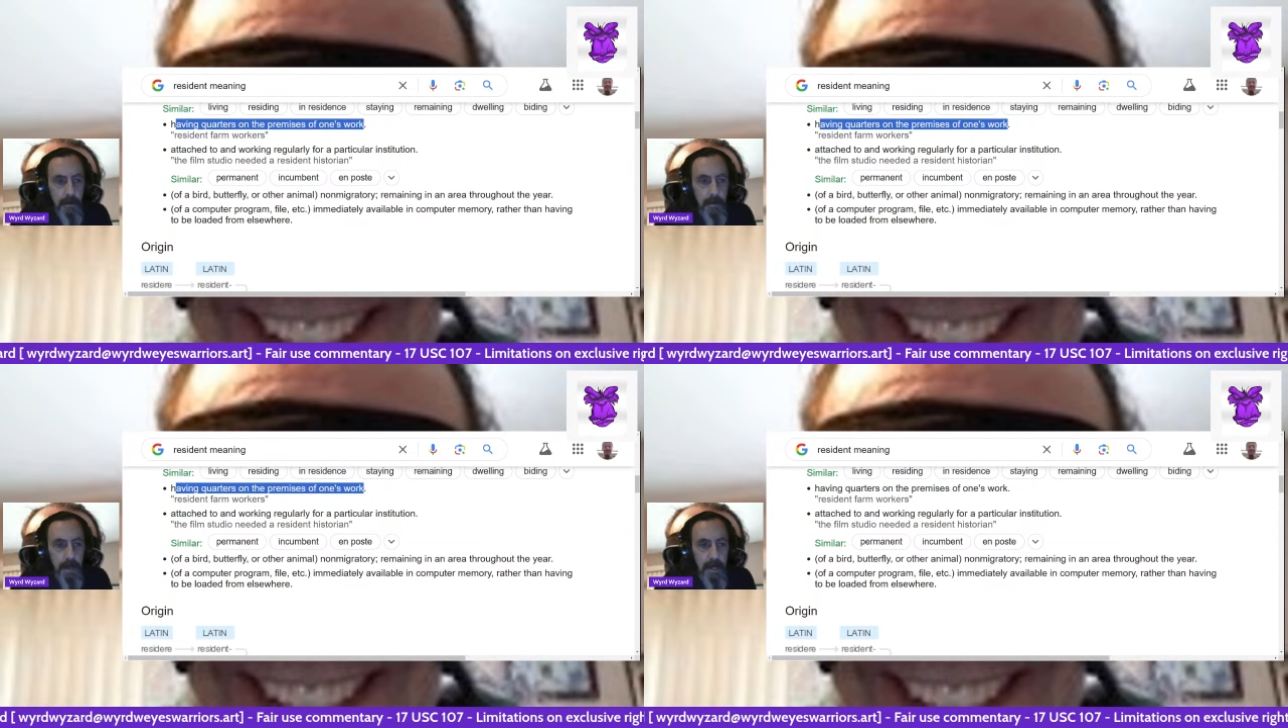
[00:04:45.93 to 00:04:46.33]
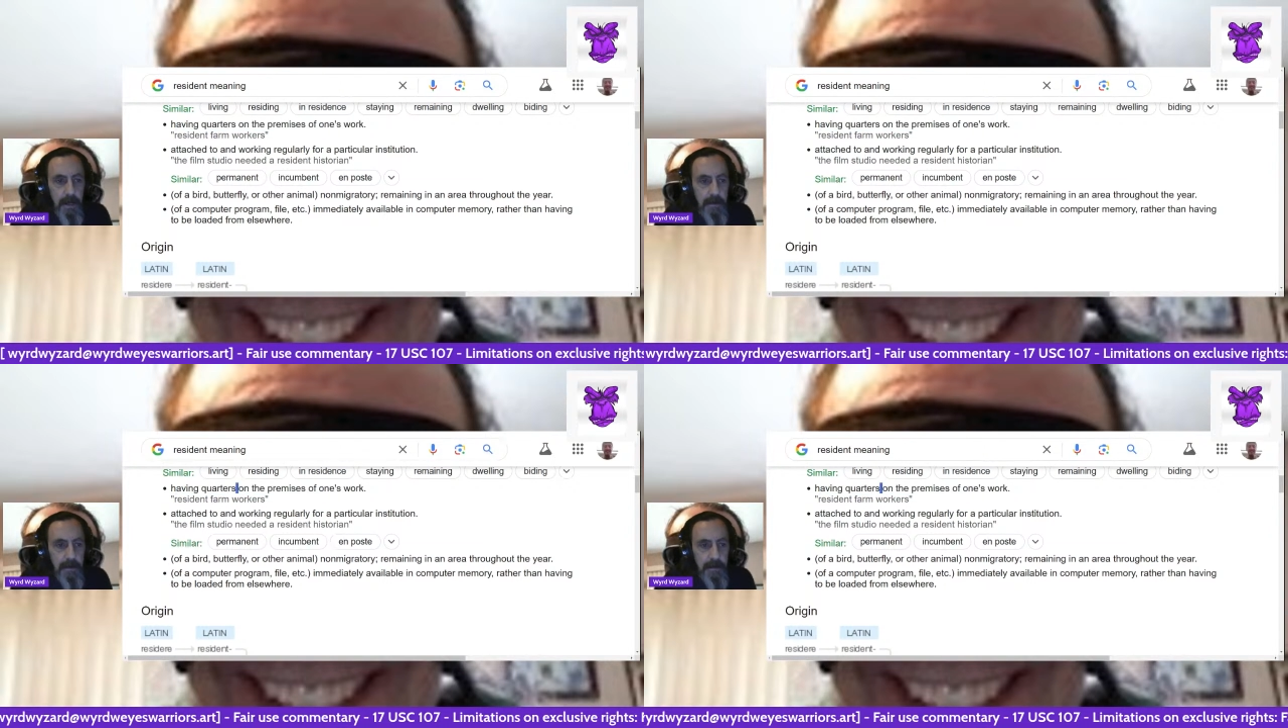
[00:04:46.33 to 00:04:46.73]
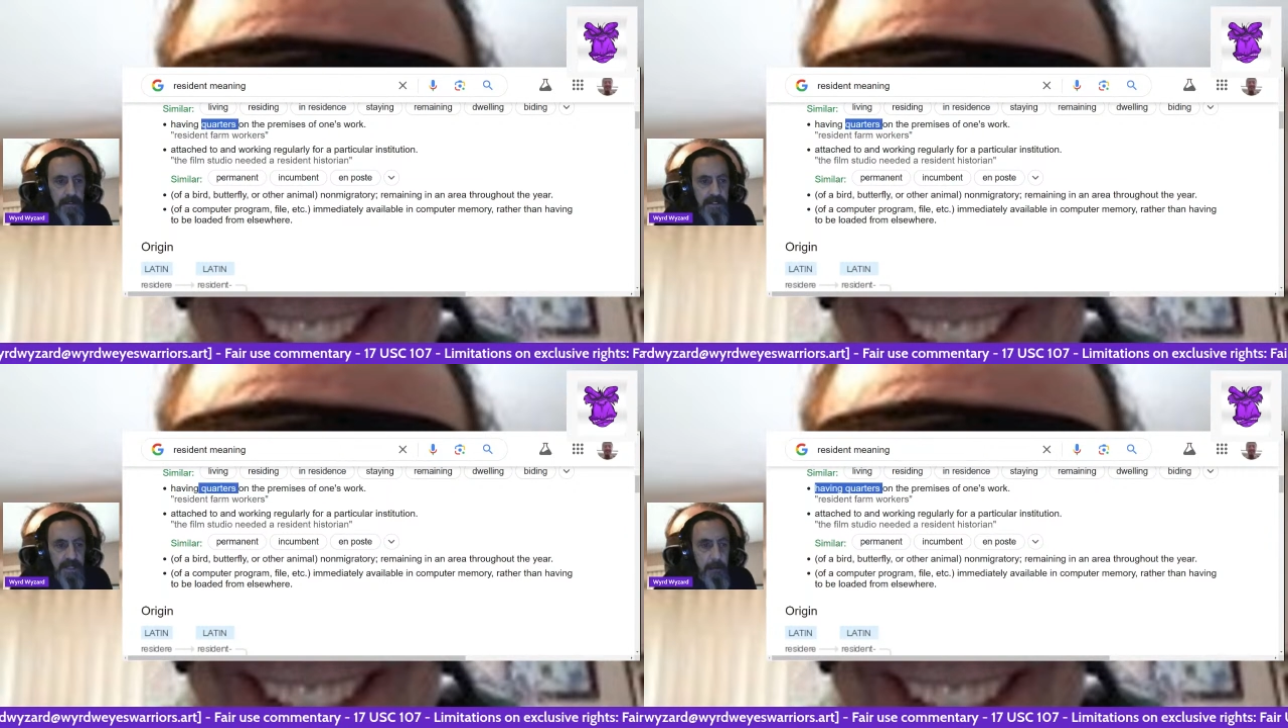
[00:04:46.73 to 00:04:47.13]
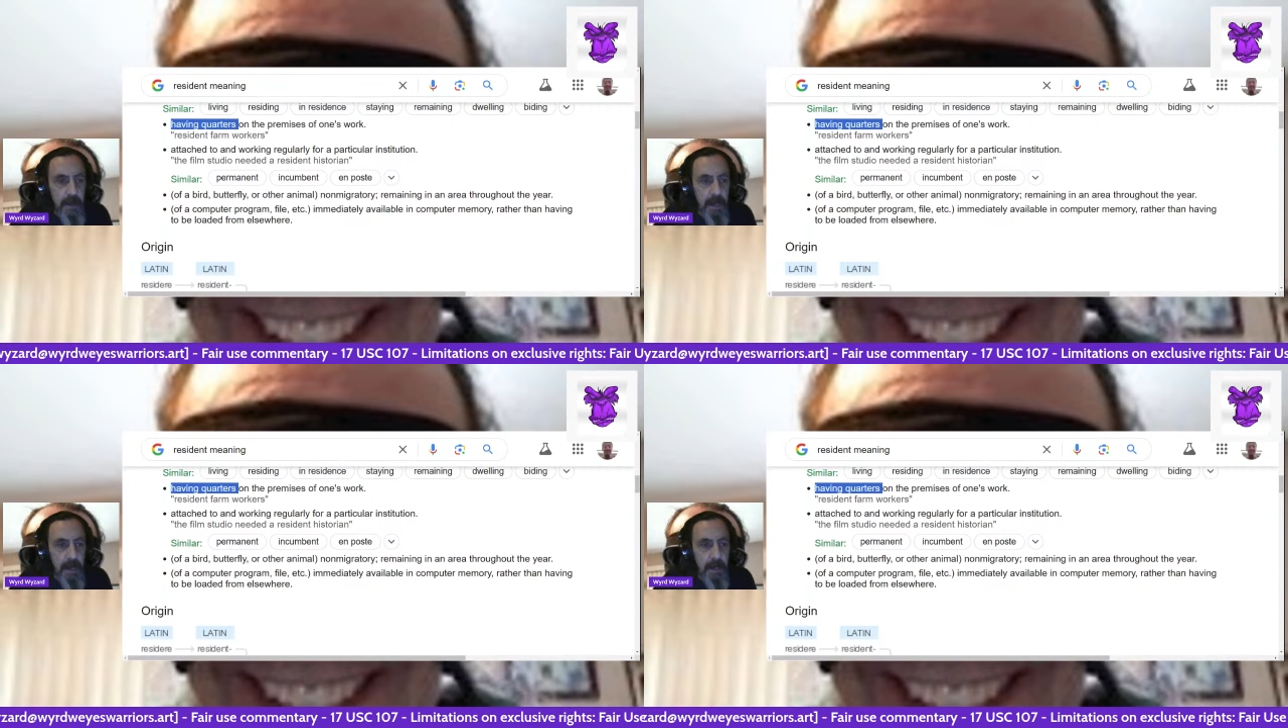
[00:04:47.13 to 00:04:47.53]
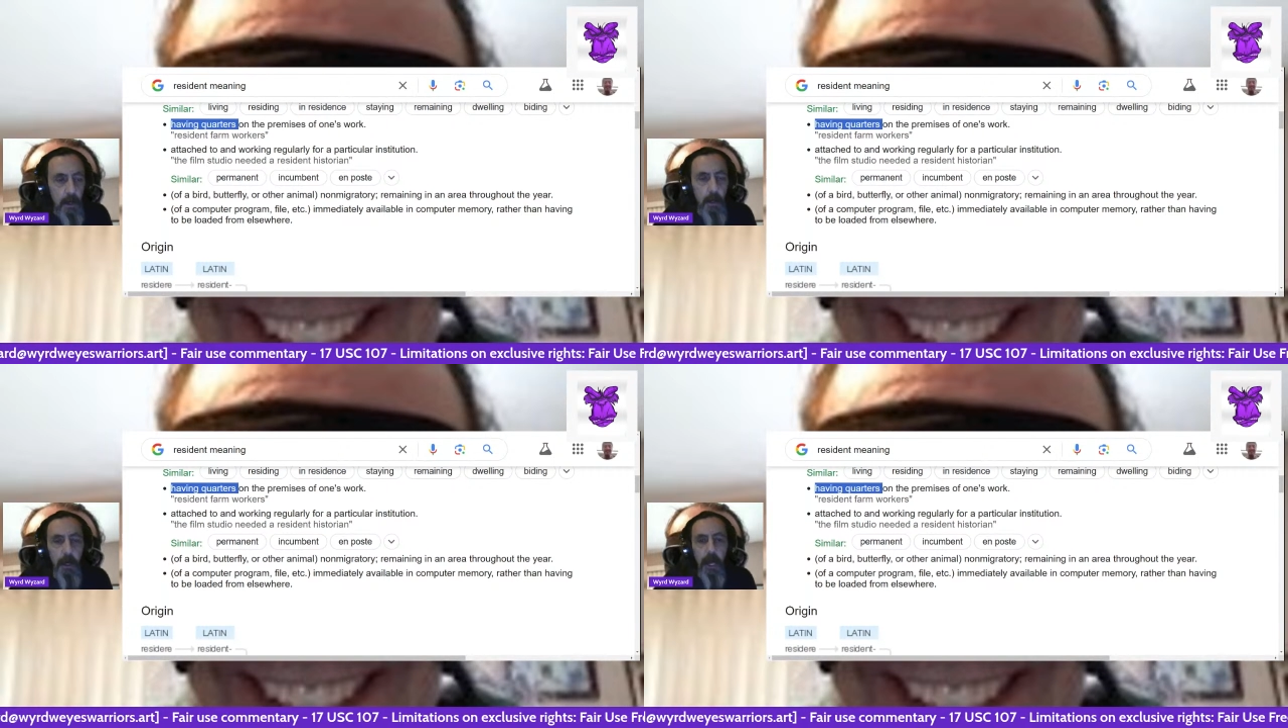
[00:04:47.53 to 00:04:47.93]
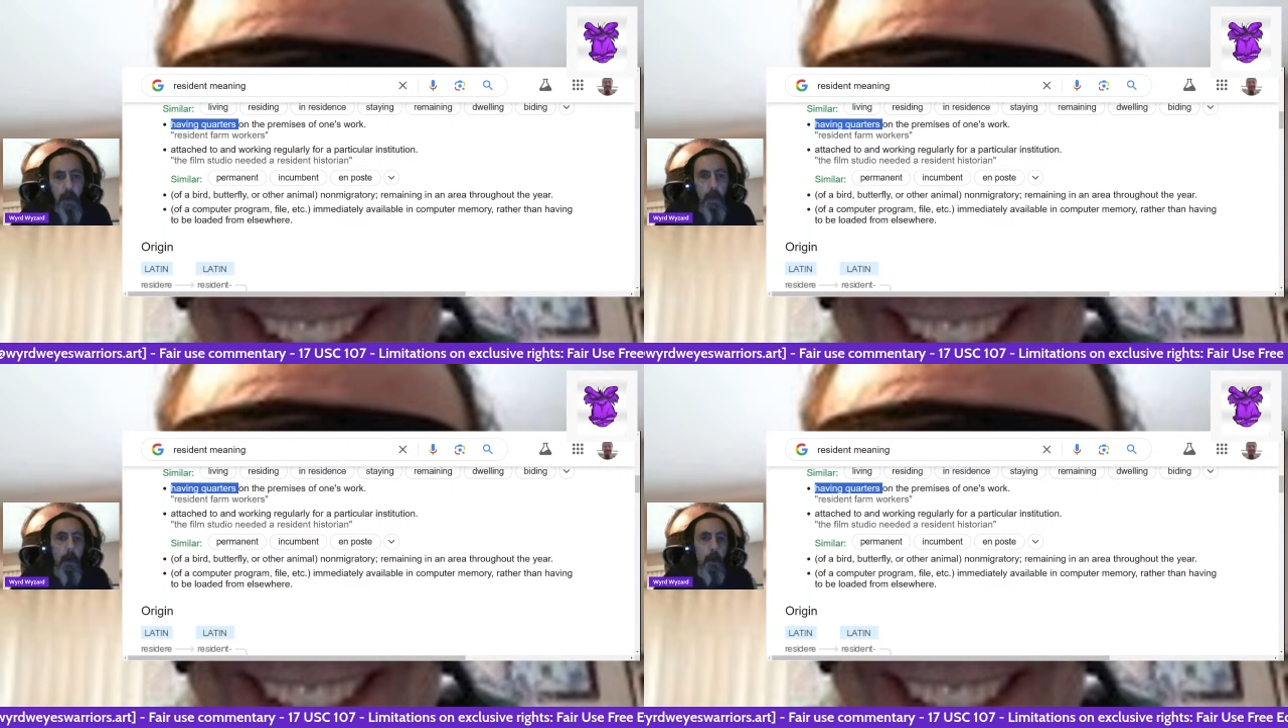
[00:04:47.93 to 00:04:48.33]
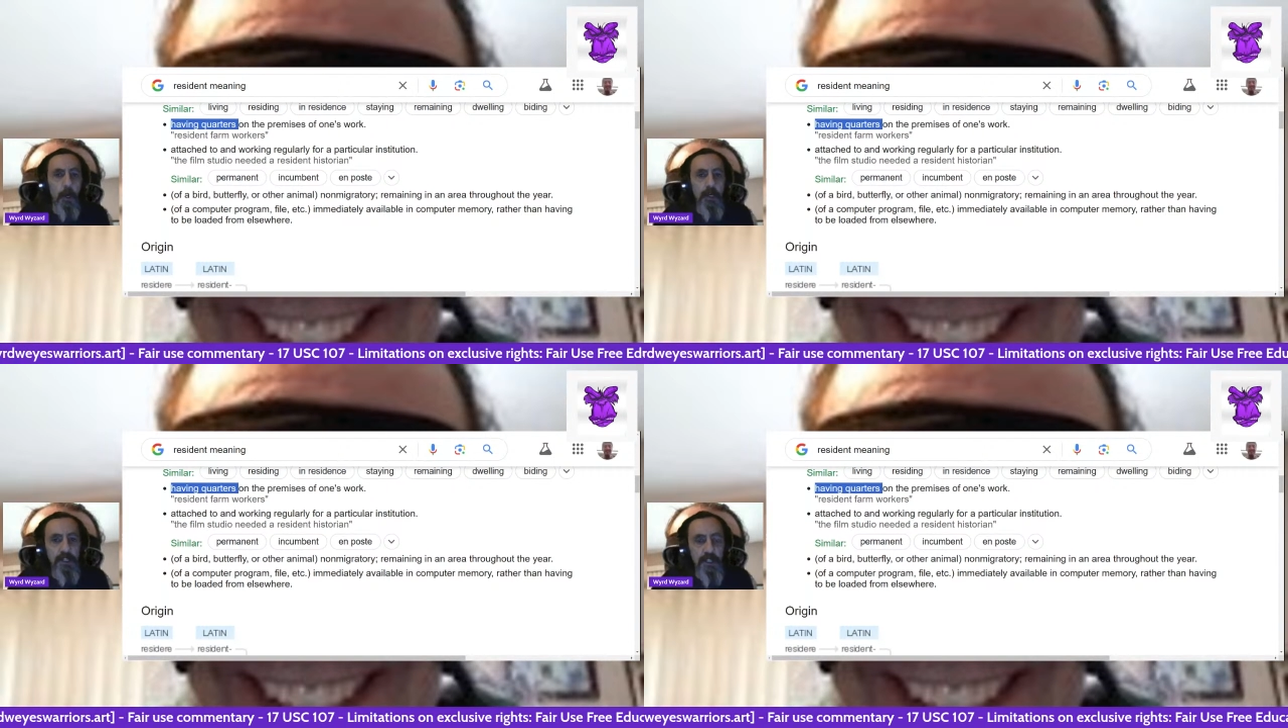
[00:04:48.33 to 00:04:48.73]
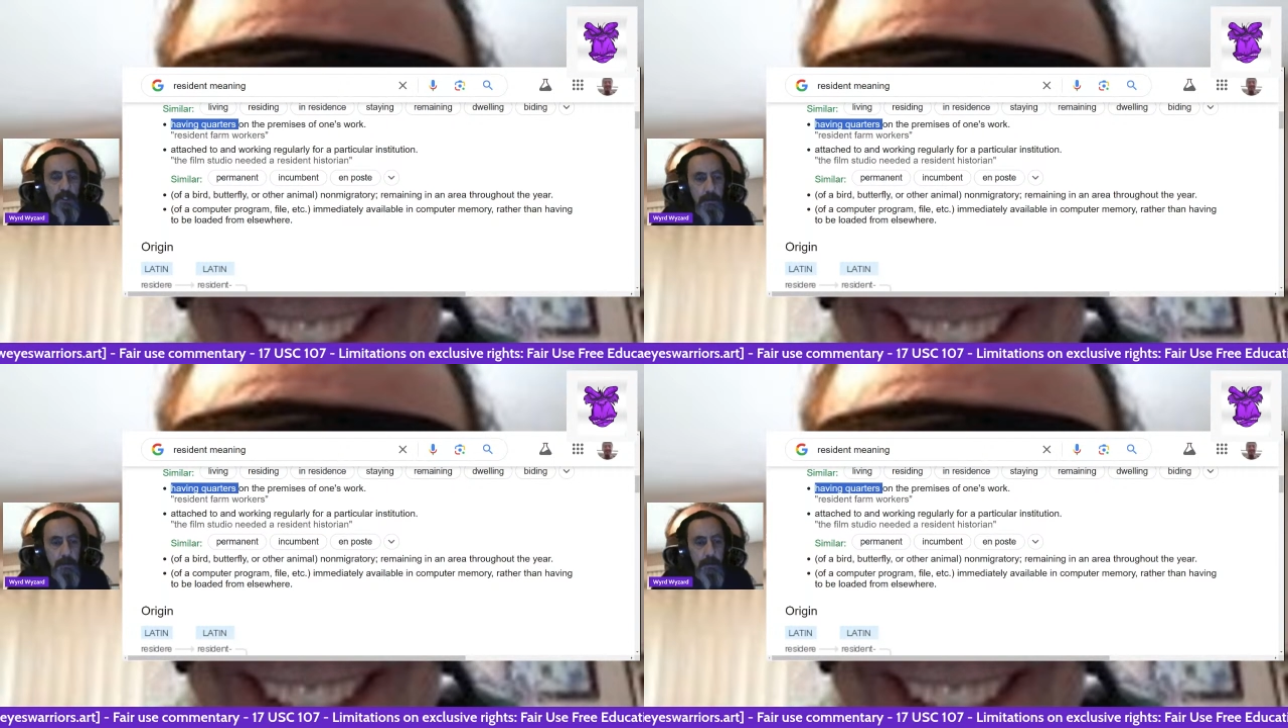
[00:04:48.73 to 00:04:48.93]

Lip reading: meaning sleeping and cooking quarters,